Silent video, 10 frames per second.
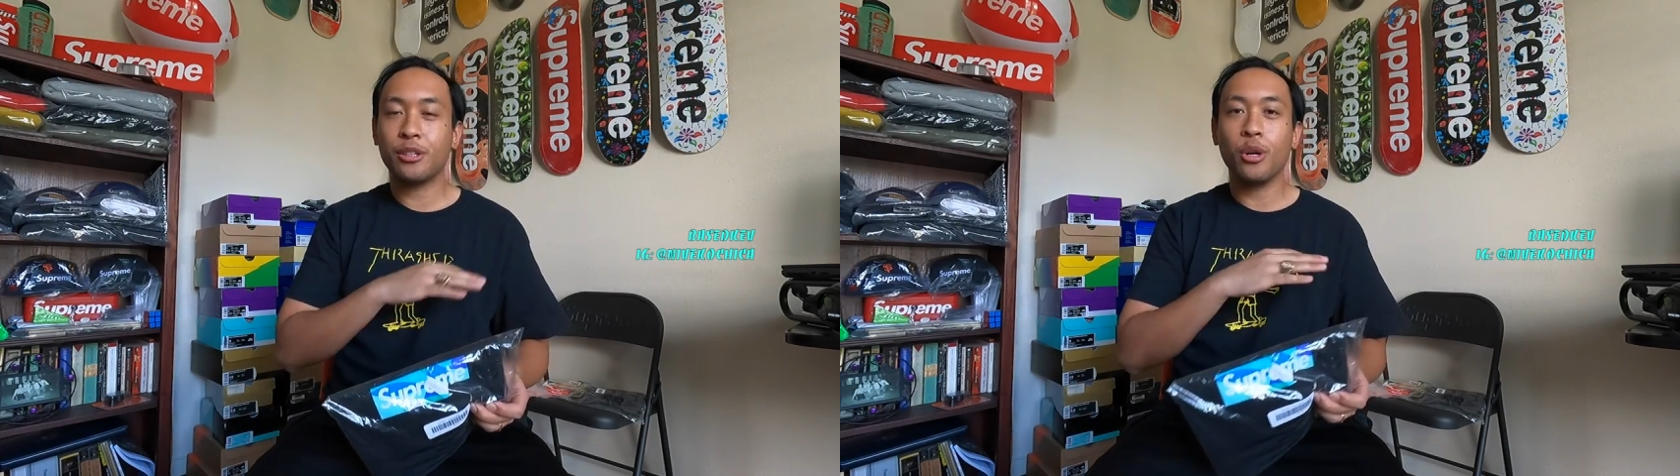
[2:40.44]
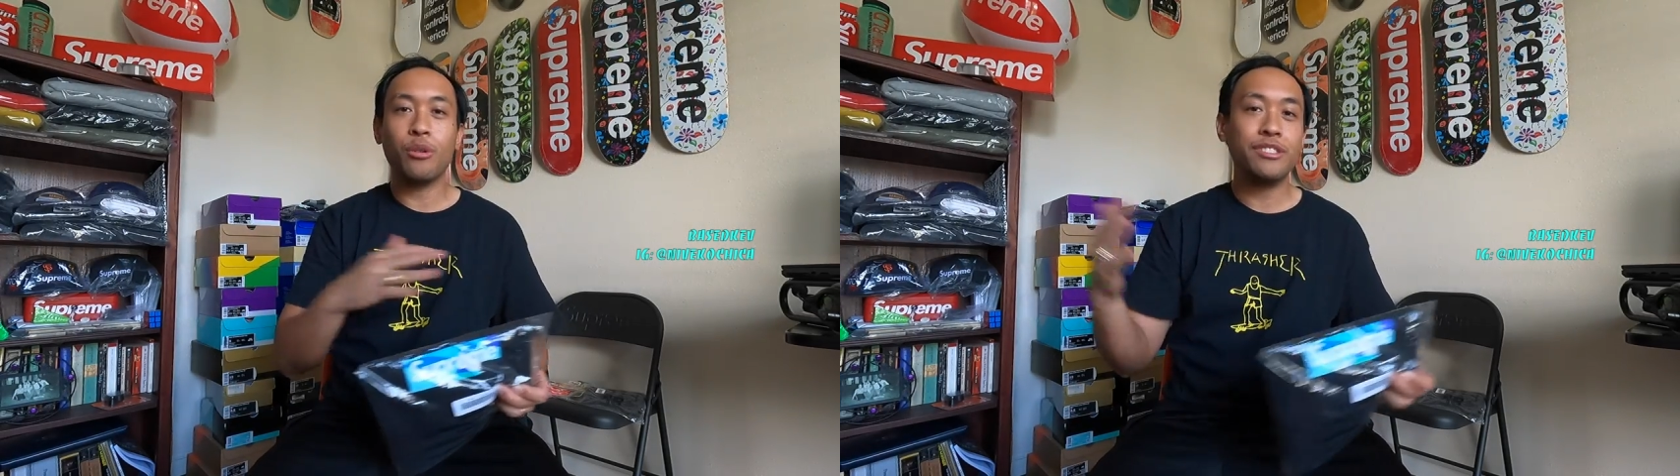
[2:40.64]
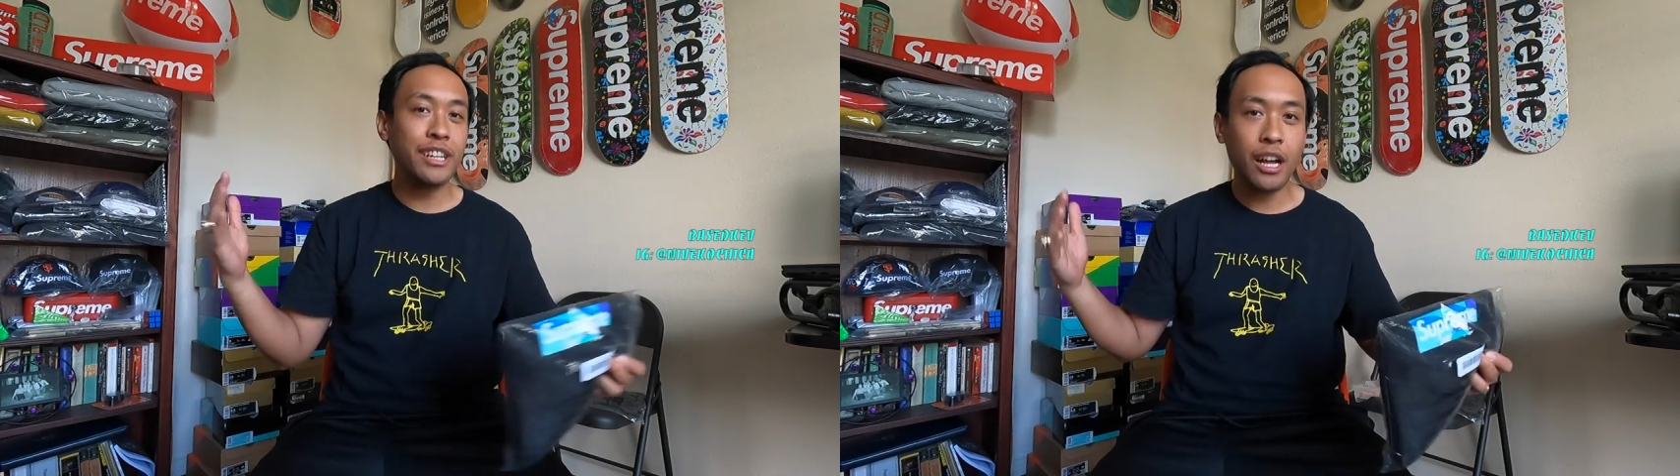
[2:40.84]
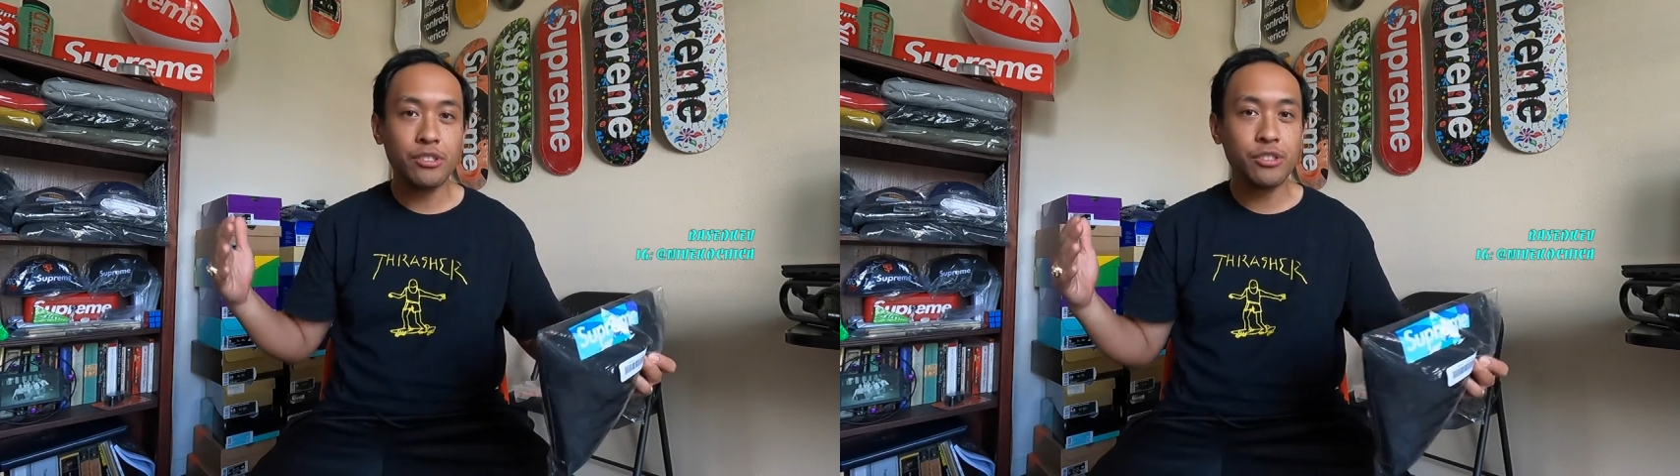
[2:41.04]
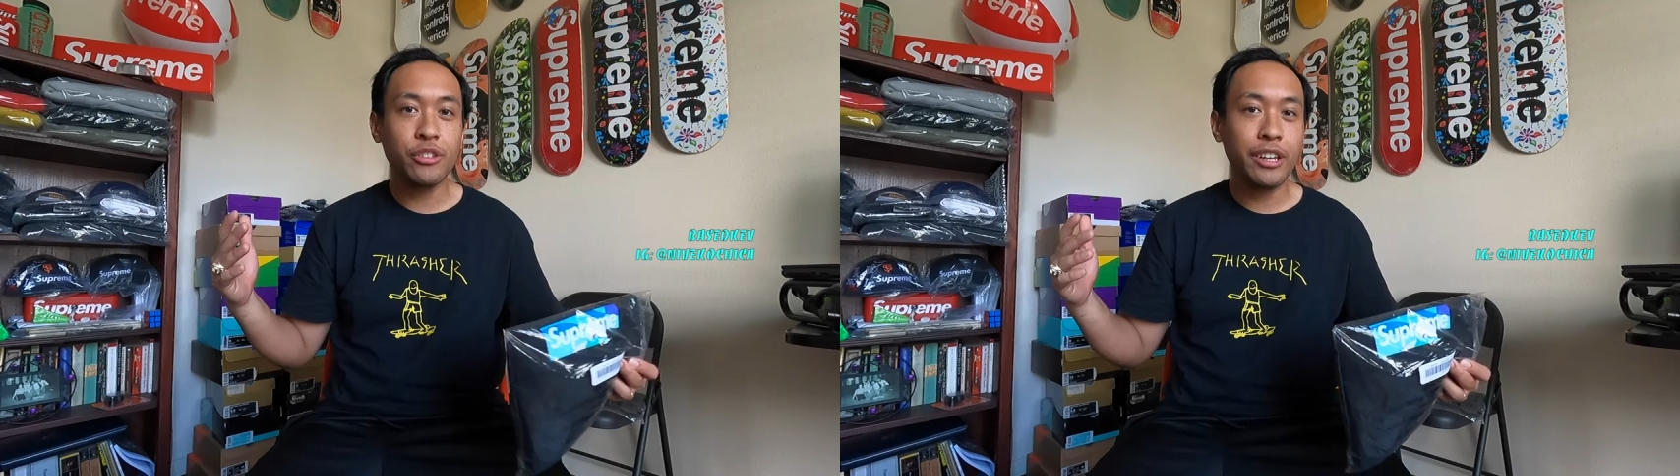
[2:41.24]
go to
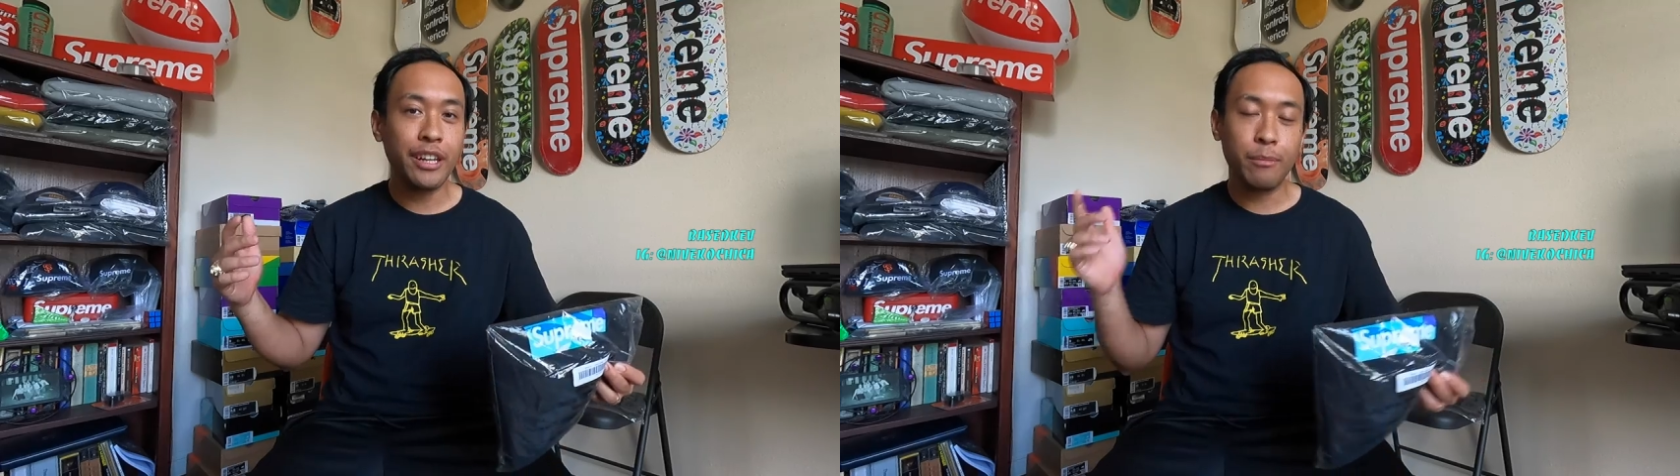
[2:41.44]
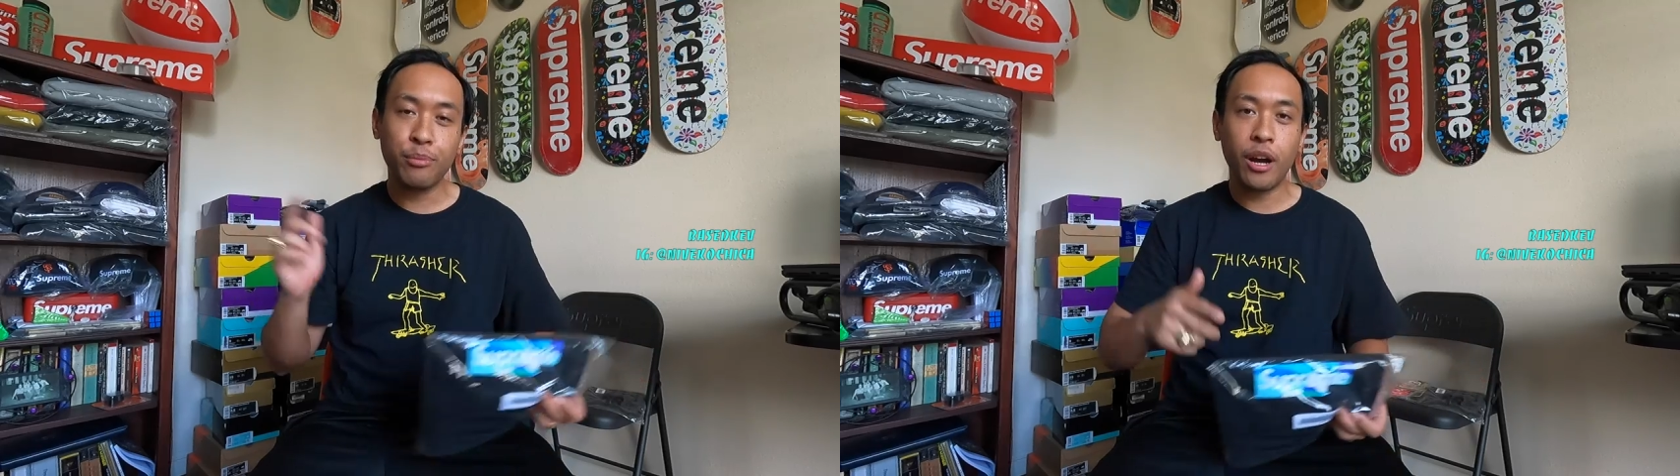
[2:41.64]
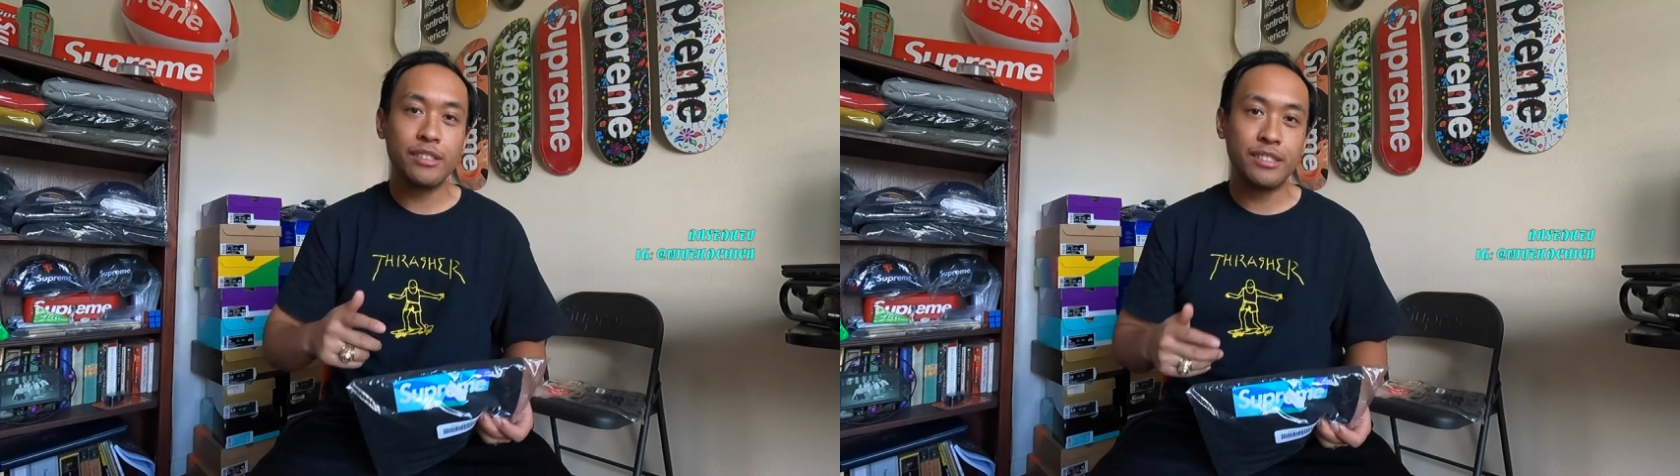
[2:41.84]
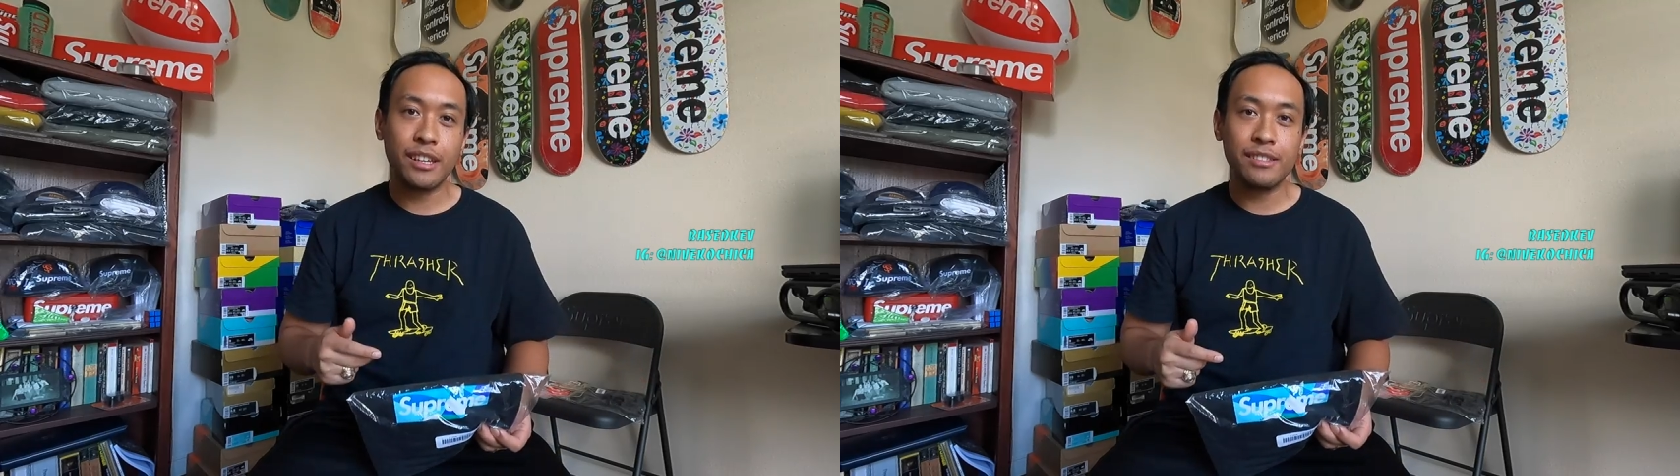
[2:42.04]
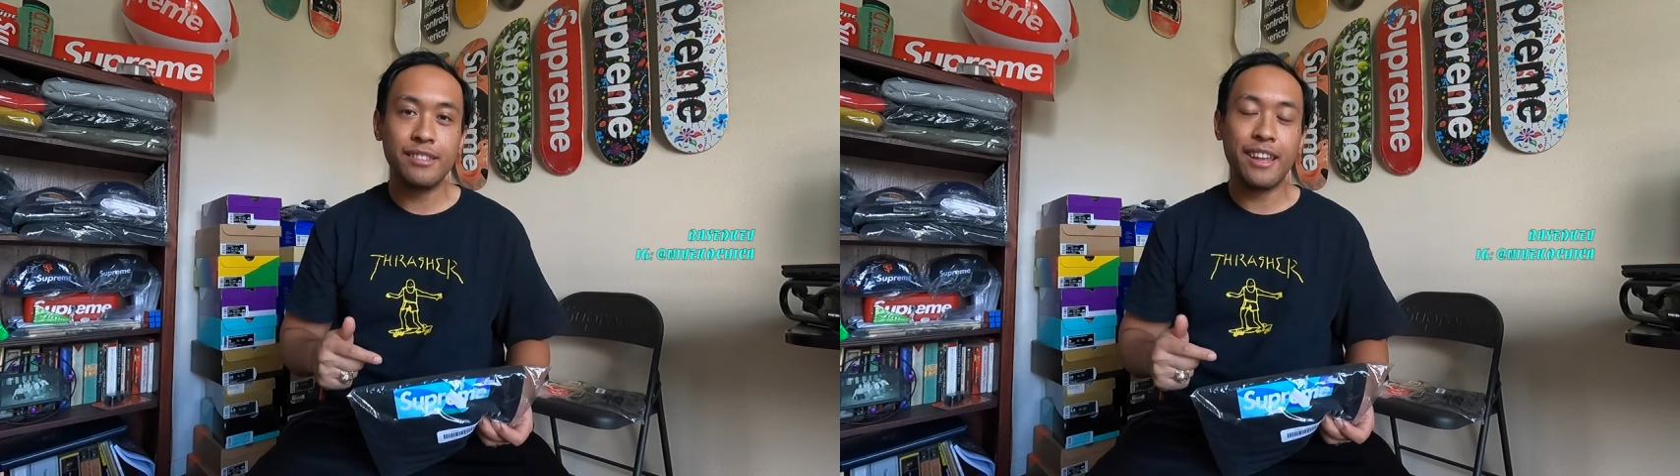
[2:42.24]
checkout screen, hit
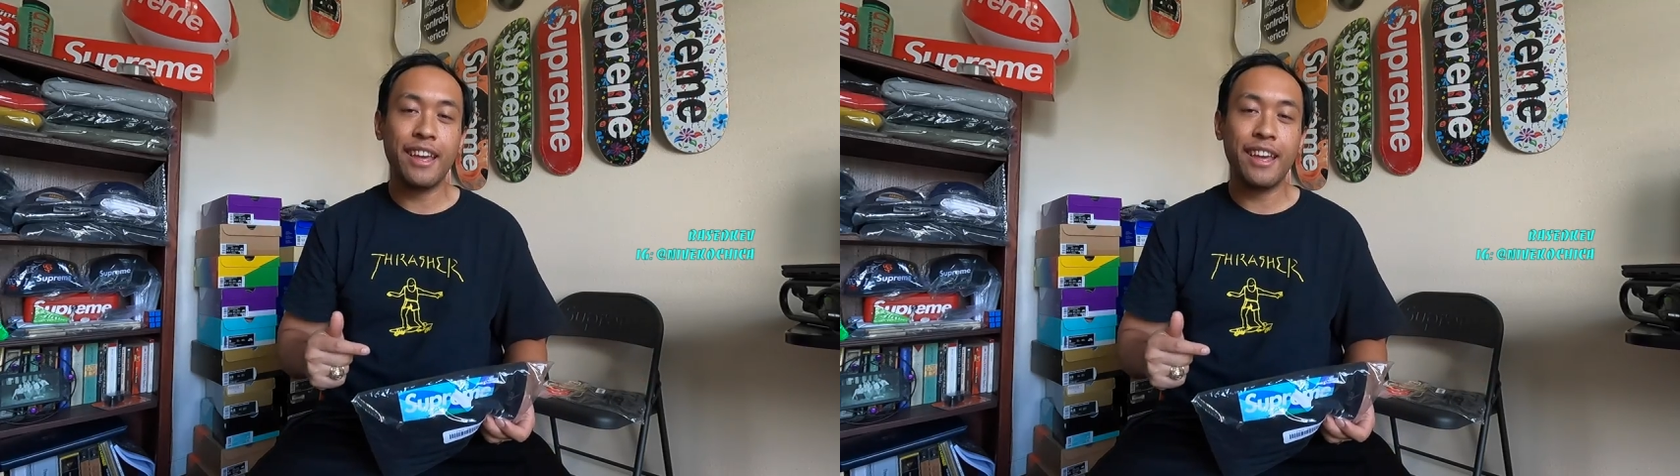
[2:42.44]
process,